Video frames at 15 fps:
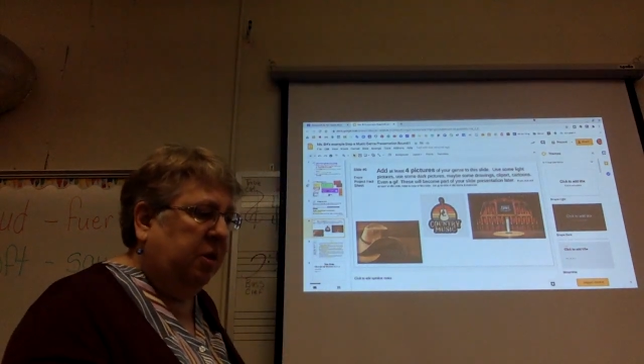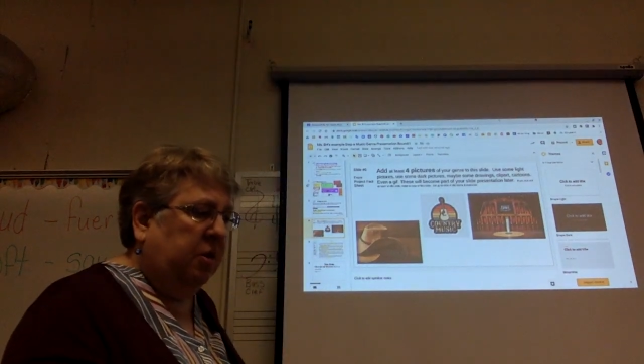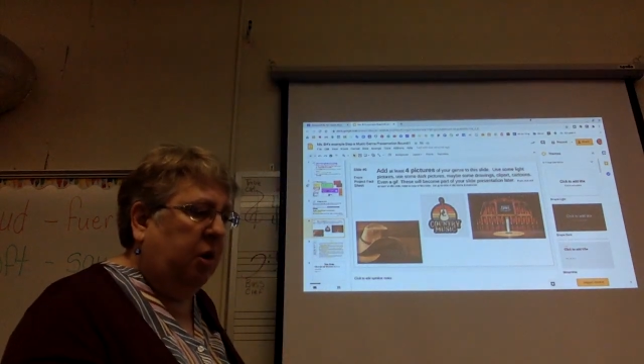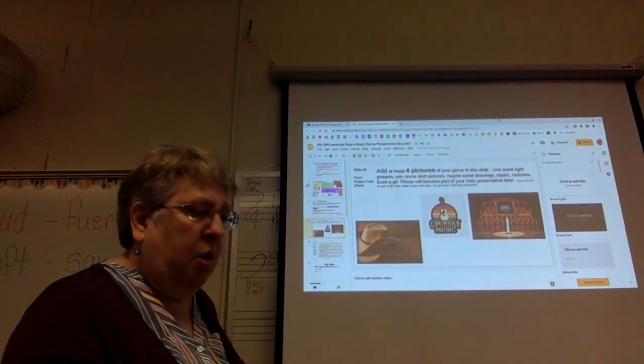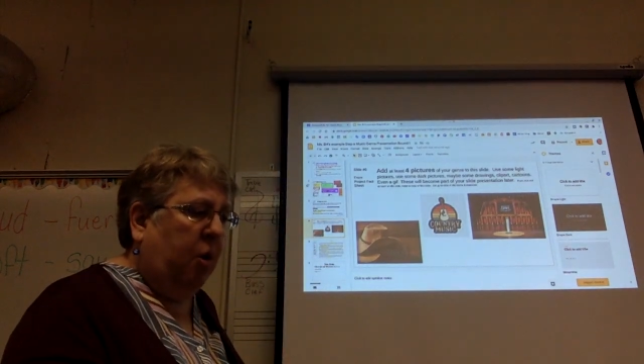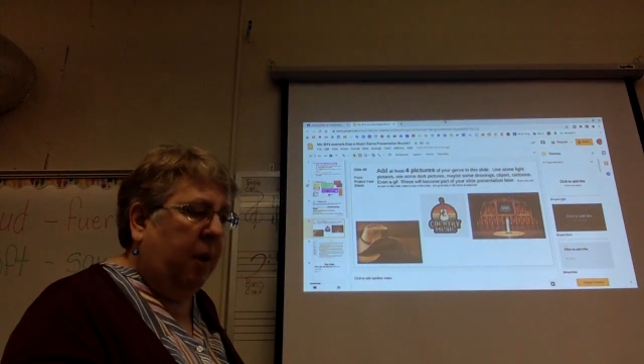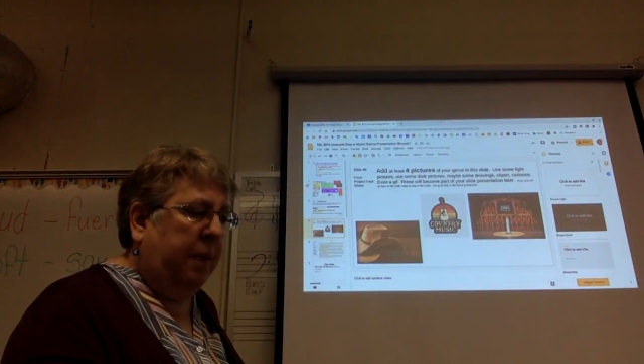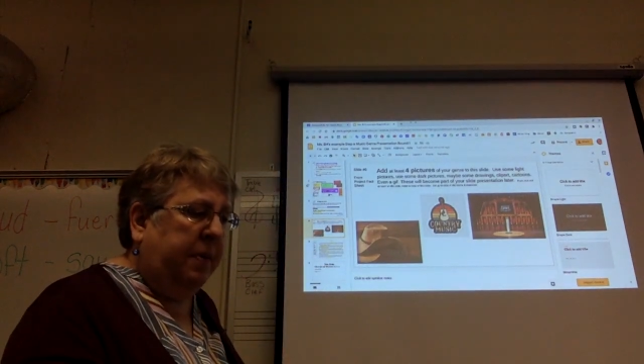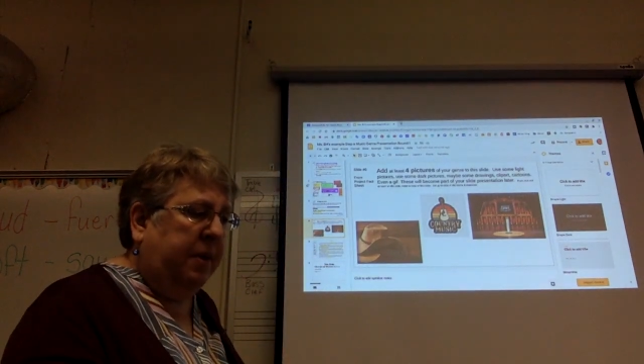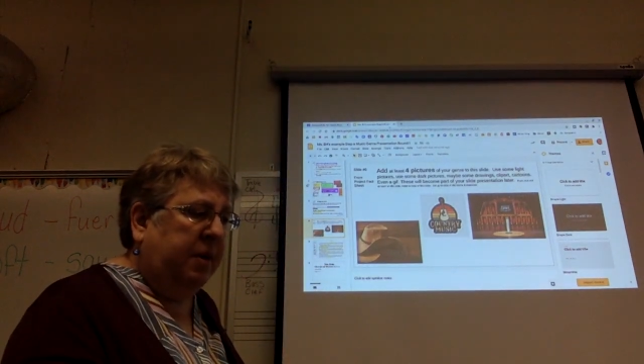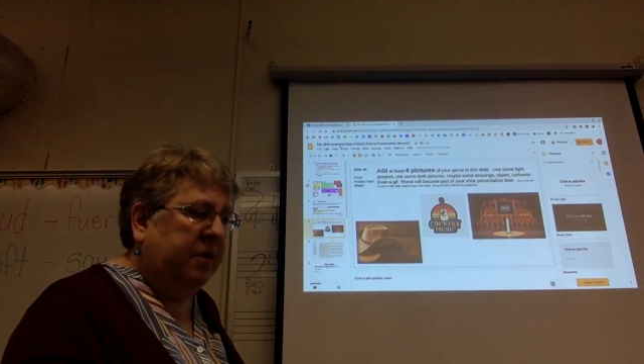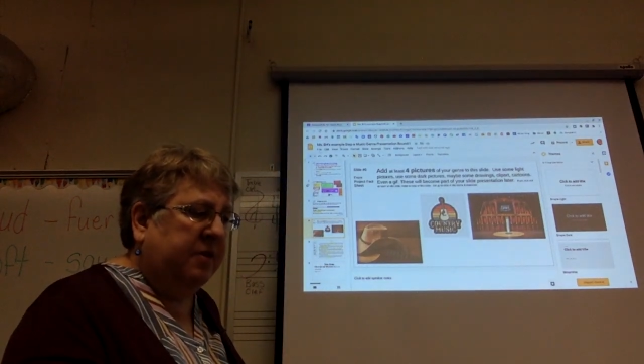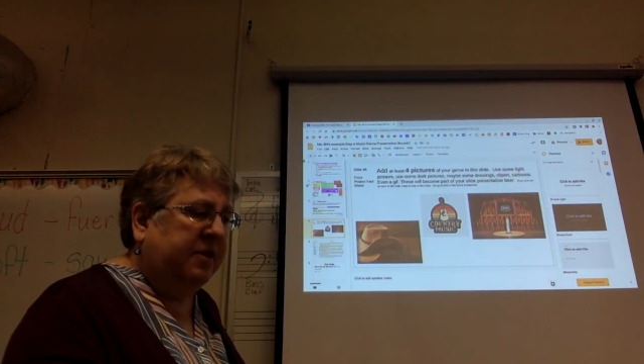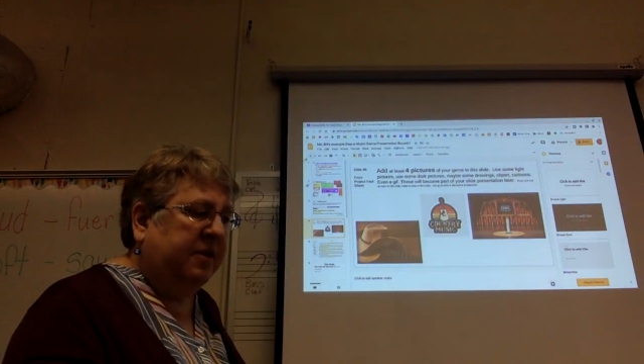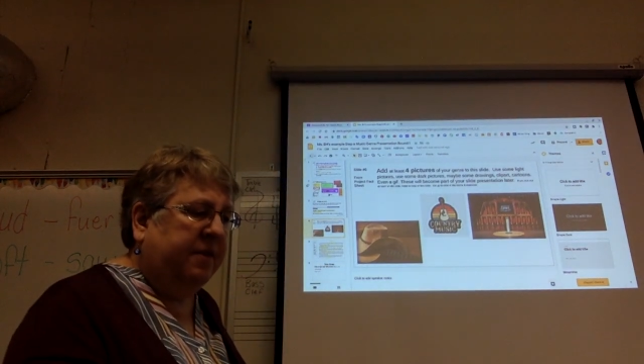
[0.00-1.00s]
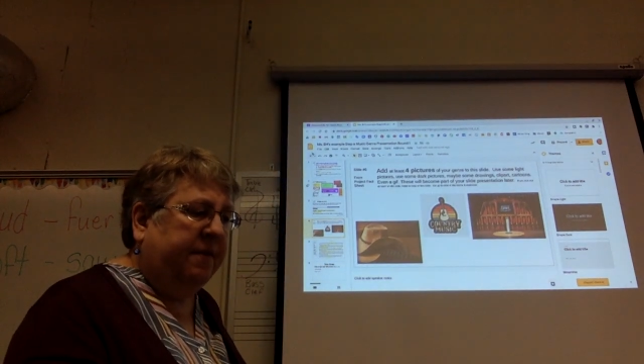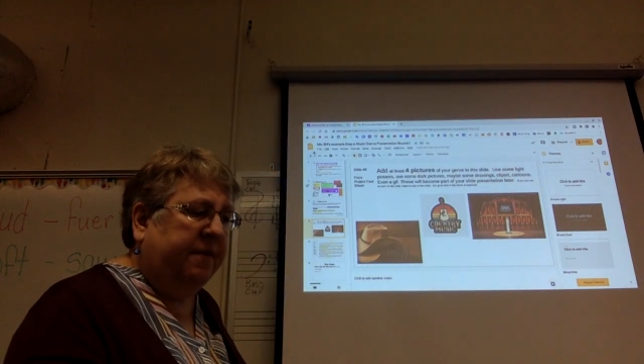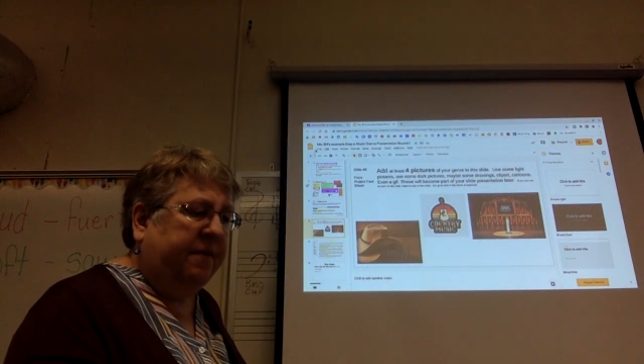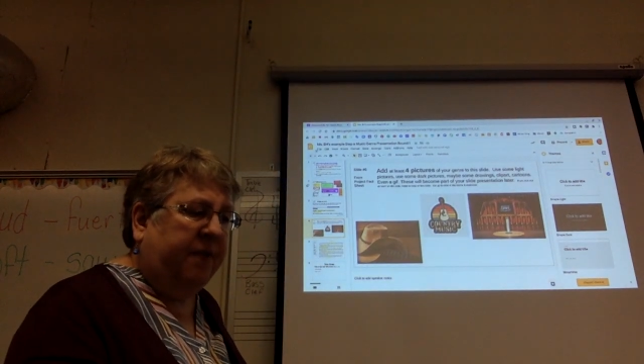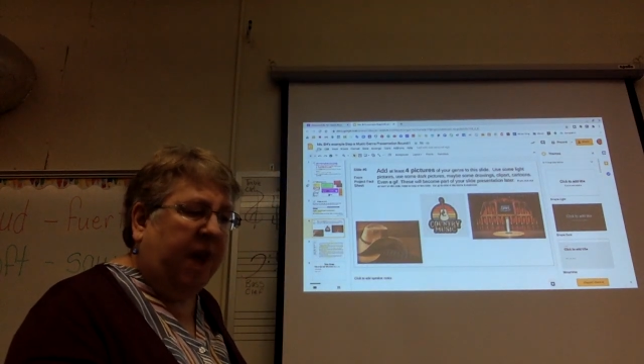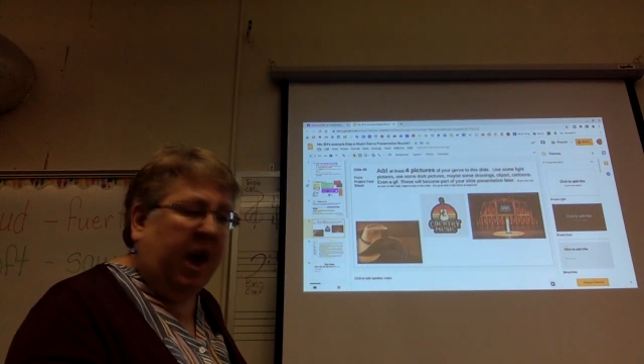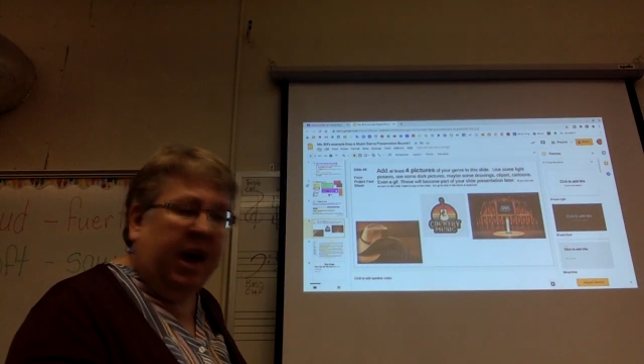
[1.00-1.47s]
You go up here to
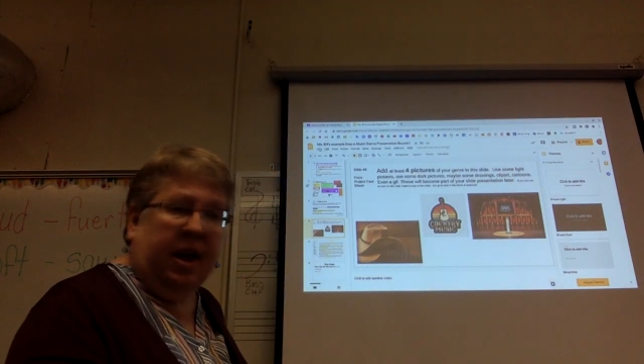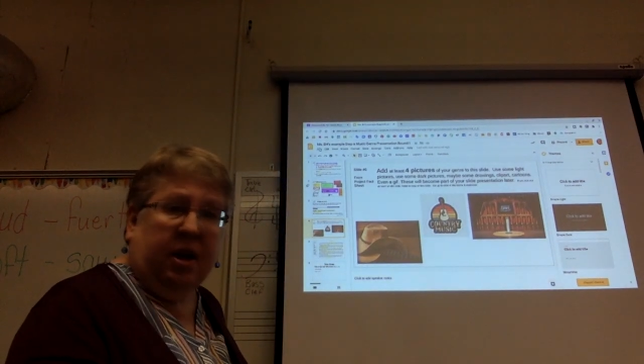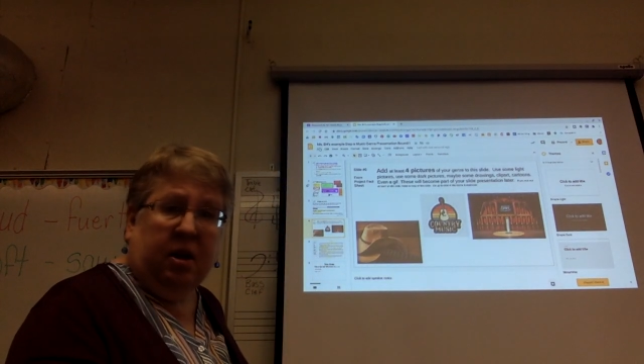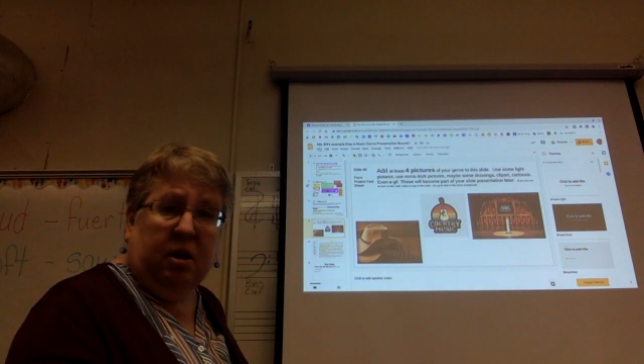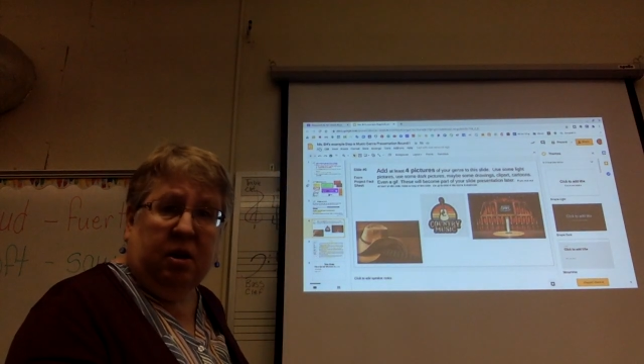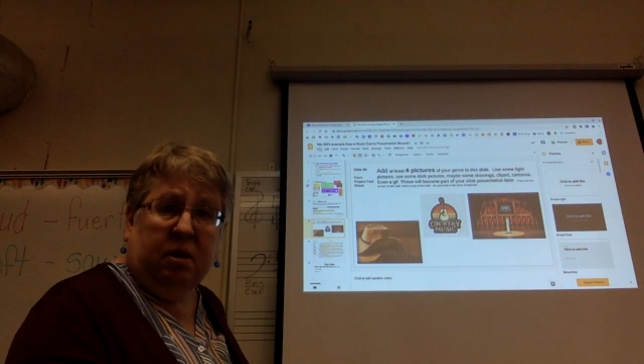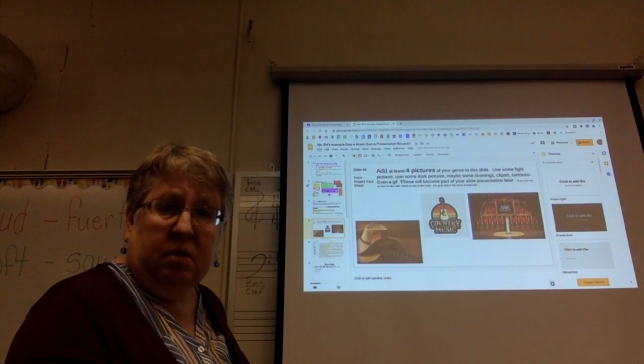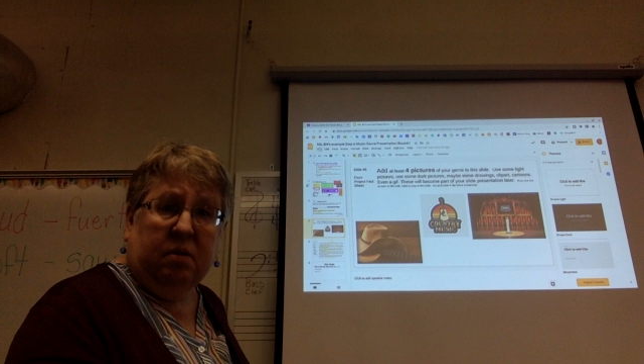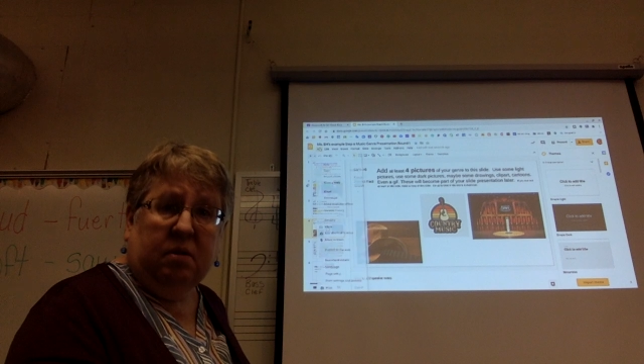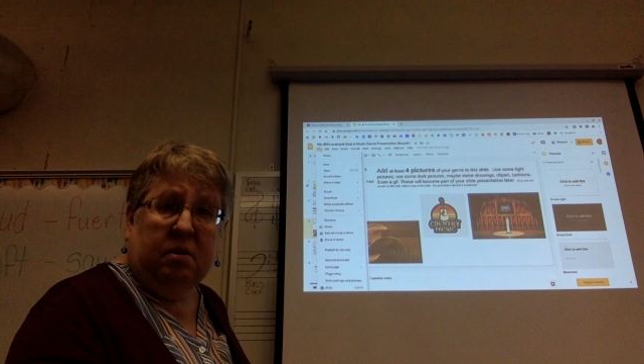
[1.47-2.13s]
File,